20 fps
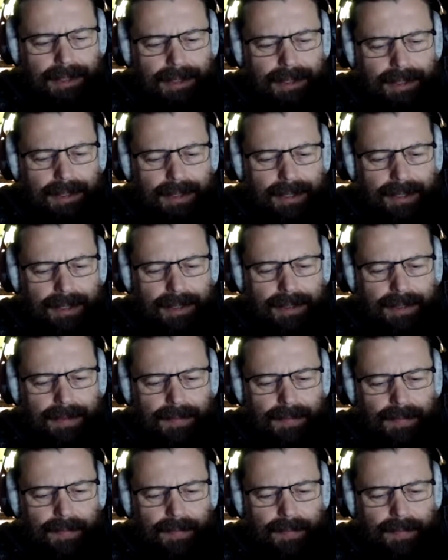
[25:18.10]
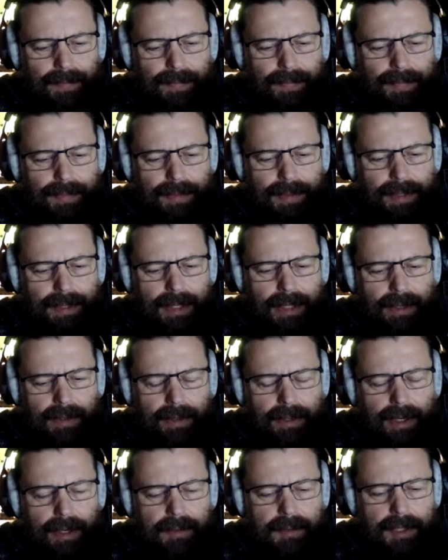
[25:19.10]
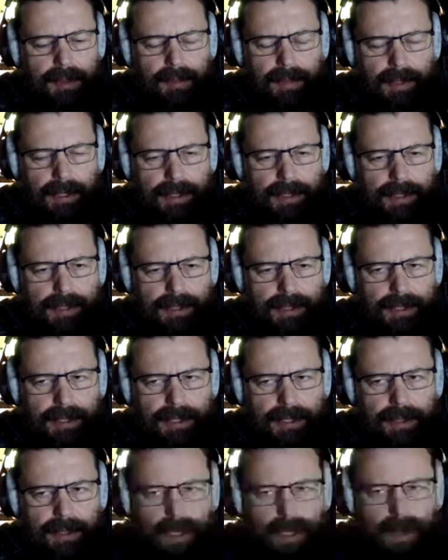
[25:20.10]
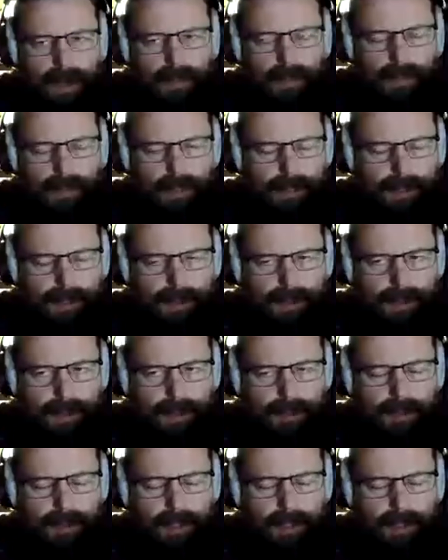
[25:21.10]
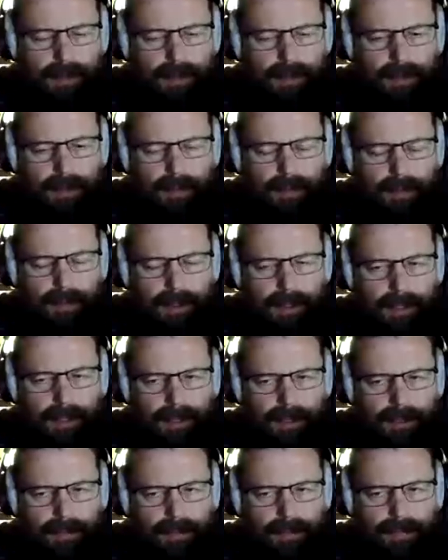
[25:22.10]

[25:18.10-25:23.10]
Now, housing prices going up is also part of inflation.